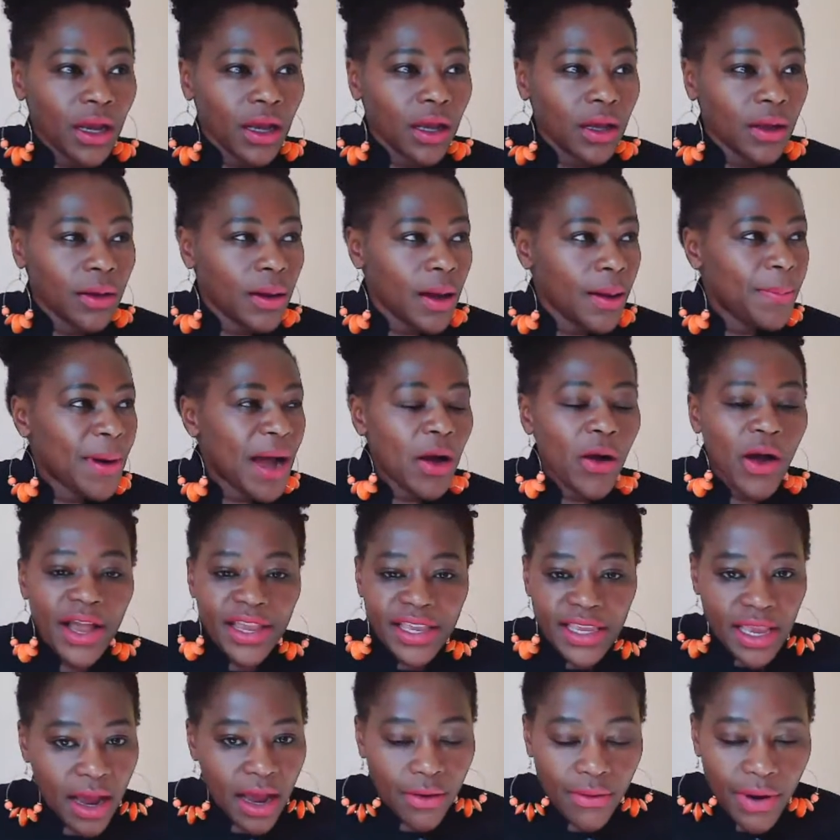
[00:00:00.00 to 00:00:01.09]
About
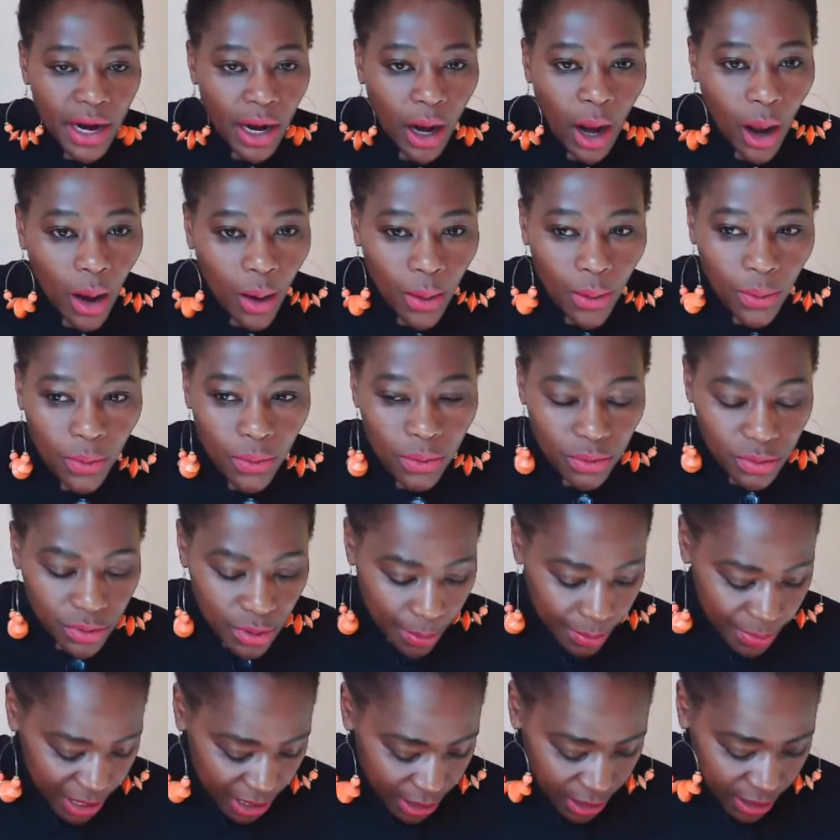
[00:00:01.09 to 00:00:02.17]
a year ago,
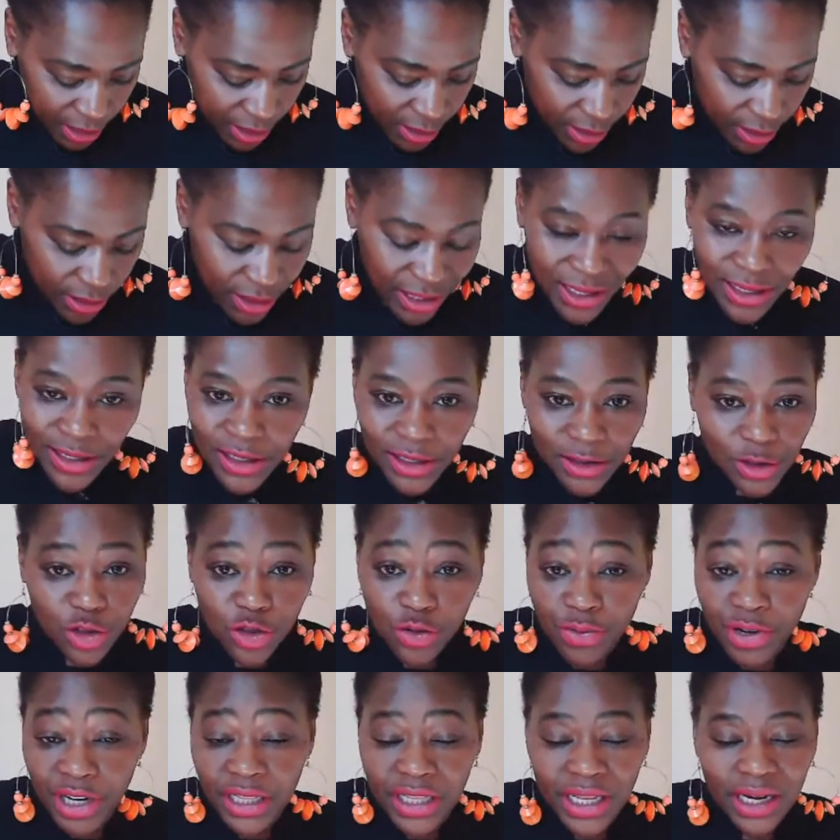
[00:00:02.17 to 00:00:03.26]
I mean,
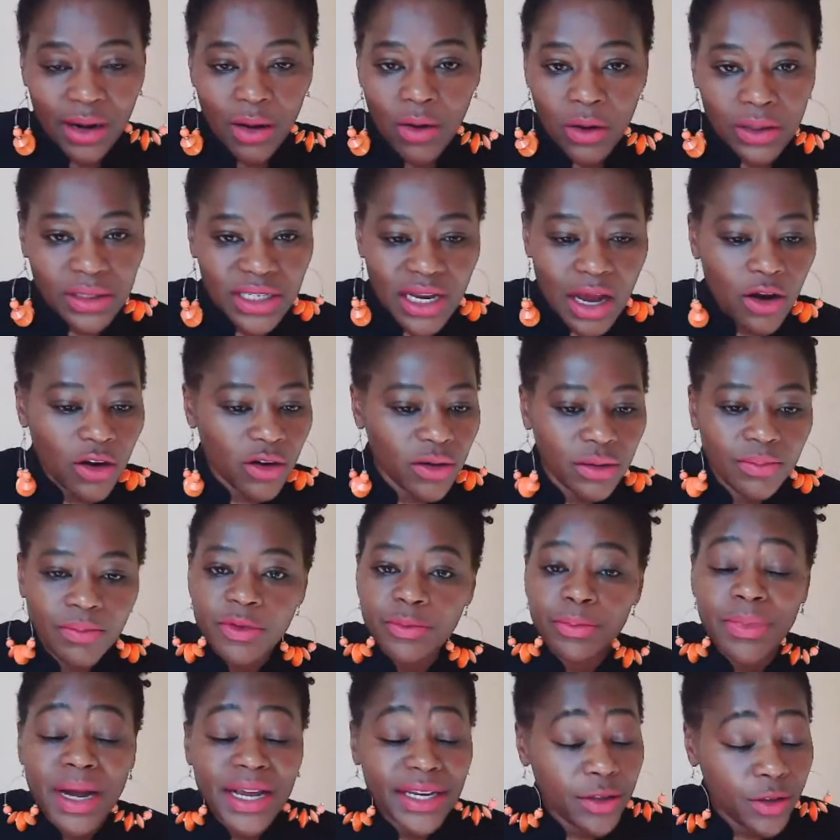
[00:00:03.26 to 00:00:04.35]
during the lockdown,
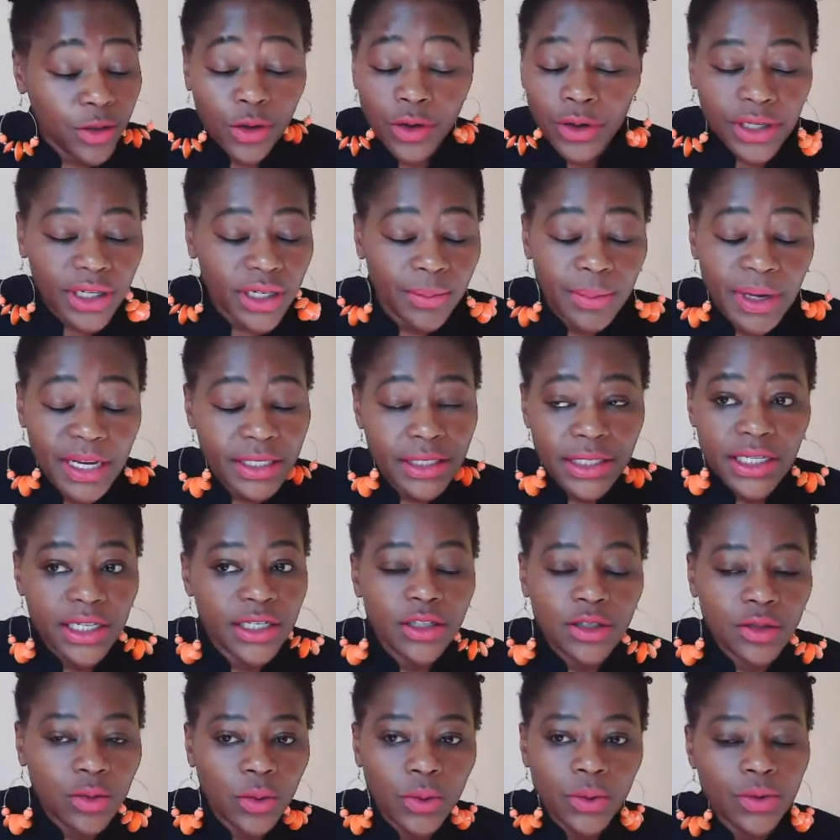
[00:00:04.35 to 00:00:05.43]
my
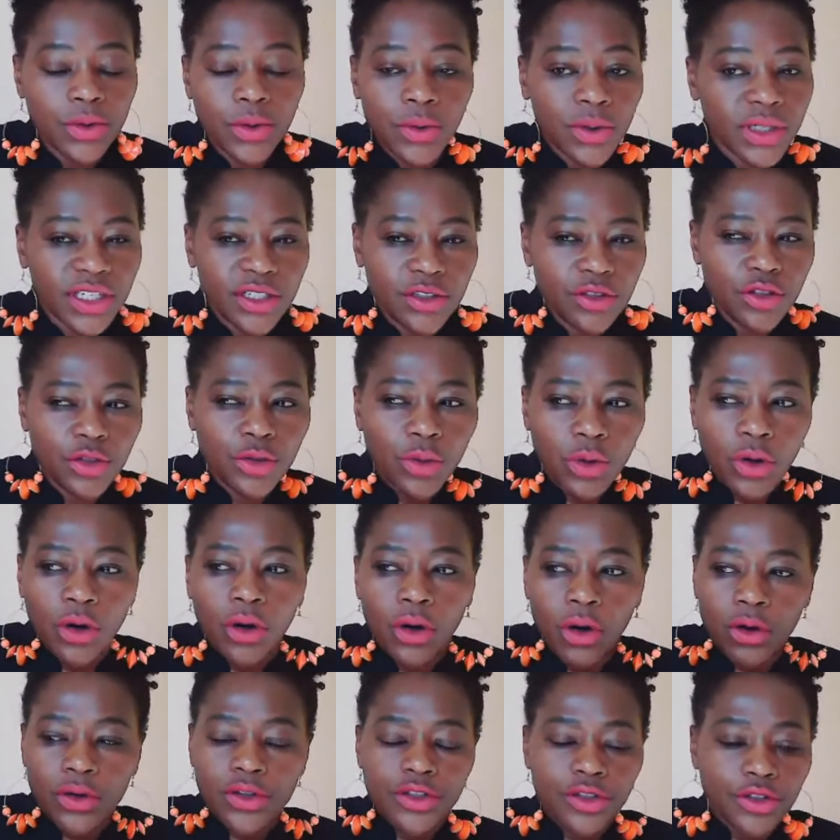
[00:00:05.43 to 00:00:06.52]
teen daughter
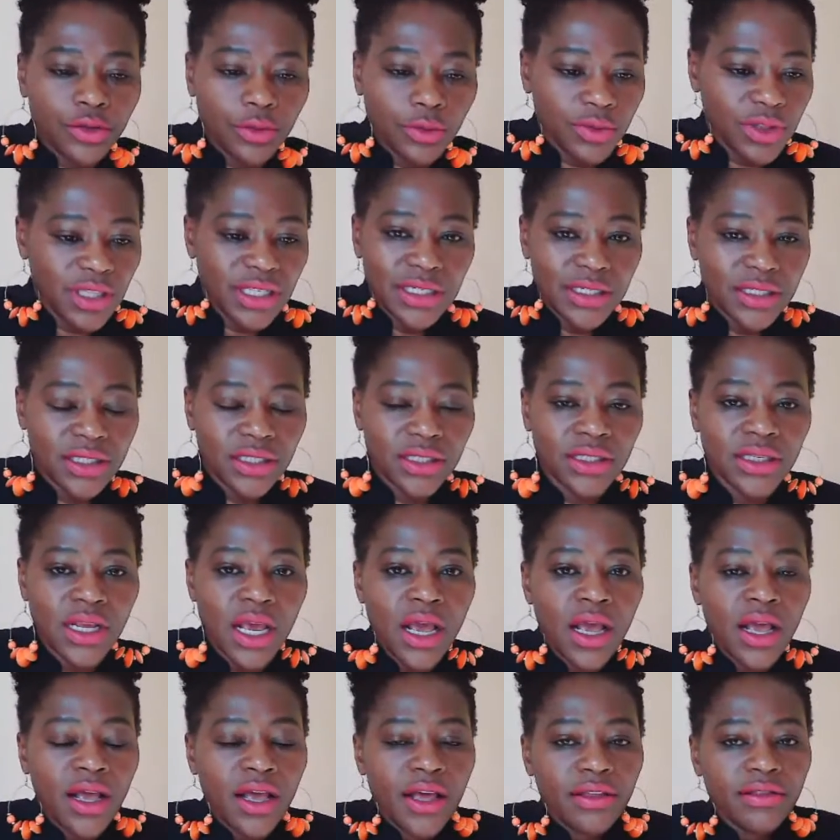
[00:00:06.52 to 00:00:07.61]
took onto this
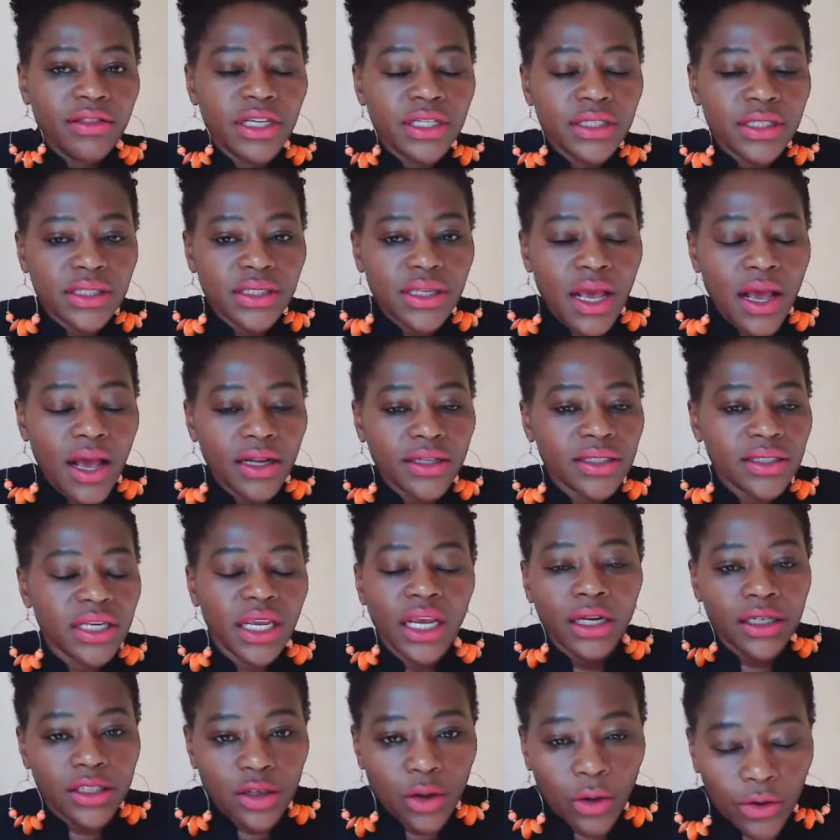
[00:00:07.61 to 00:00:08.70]

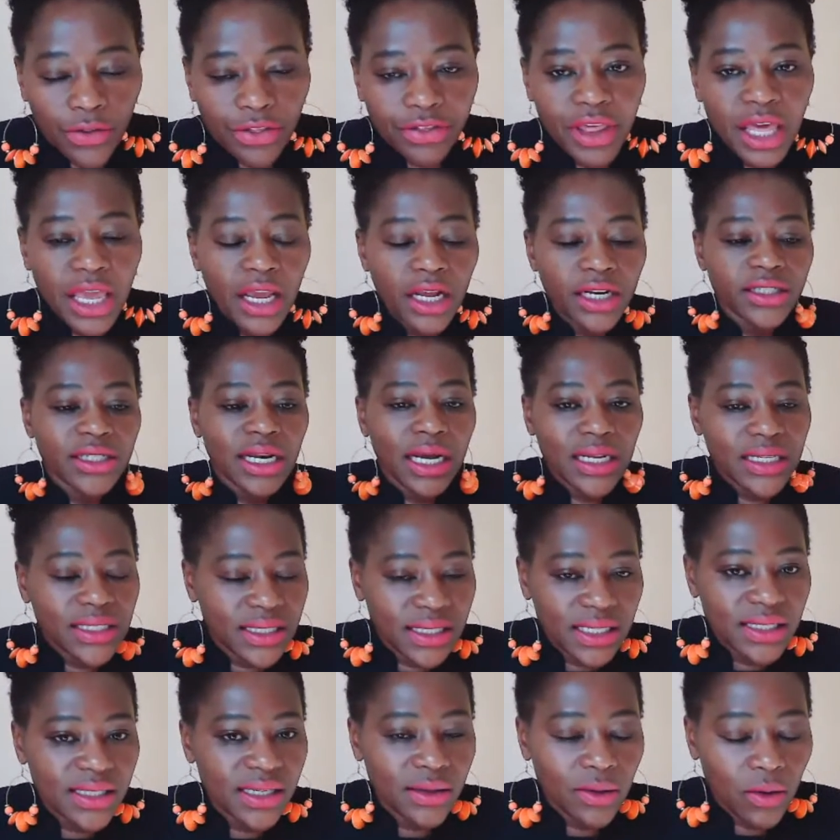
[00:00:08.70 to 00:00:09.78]
TikTok thing,
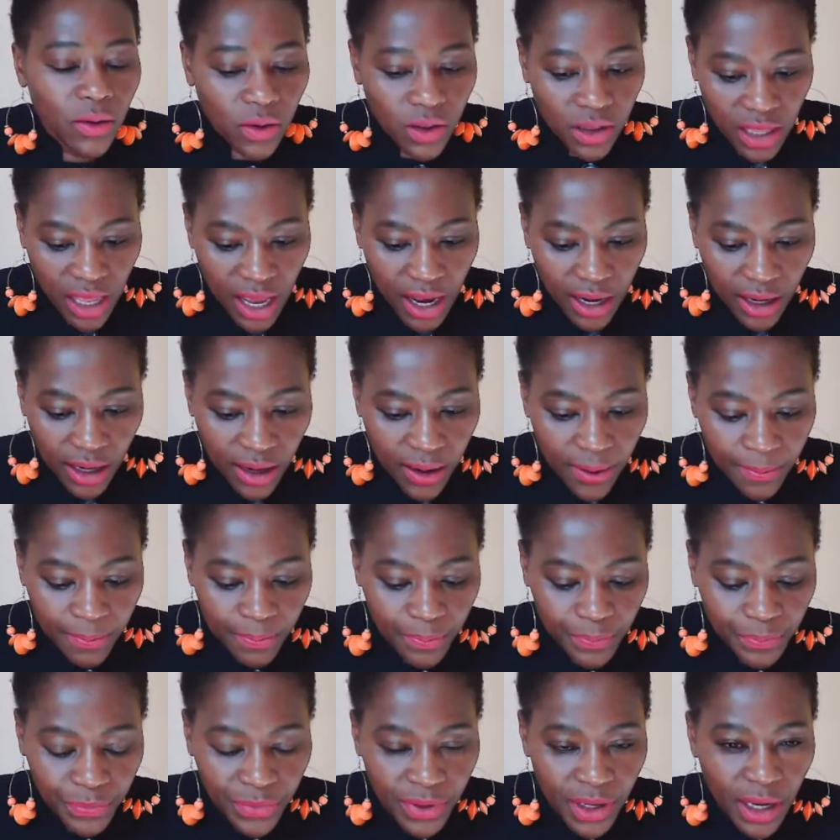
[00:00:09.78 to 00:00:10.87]
dances and all that.
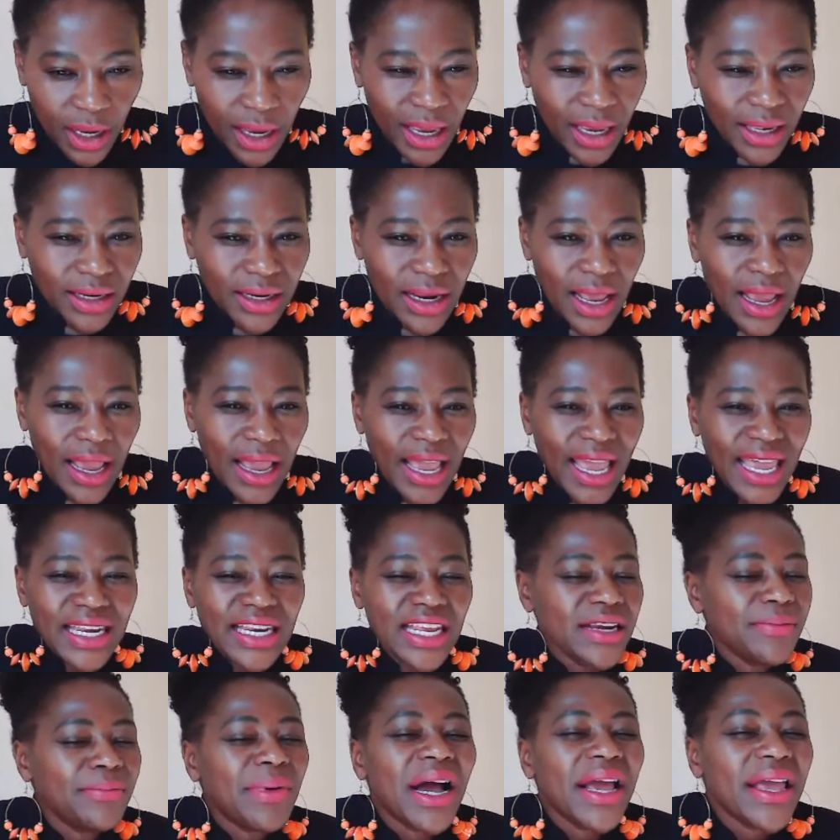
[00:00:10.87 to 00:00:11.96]
And
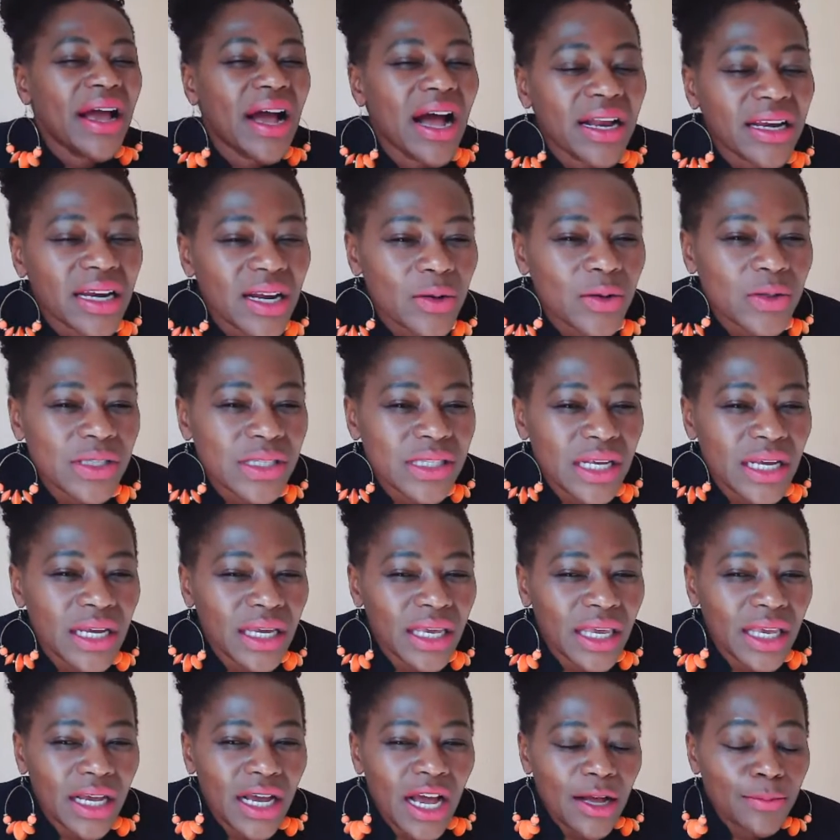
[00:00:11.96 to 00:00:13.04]
in my heart, I was
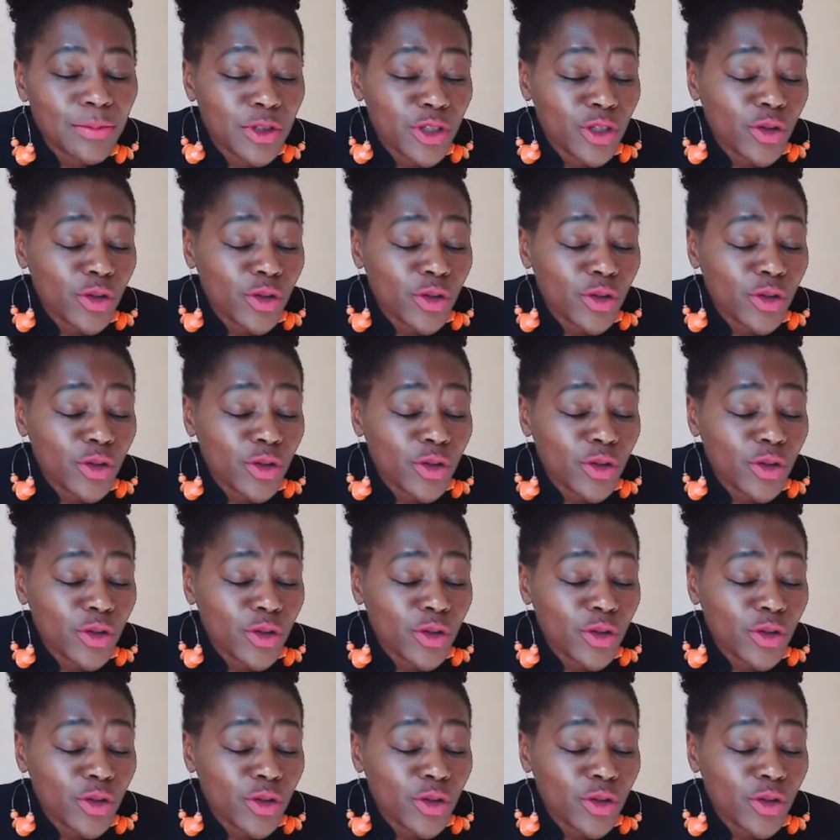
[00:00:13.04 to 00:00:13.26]
thinking, I'm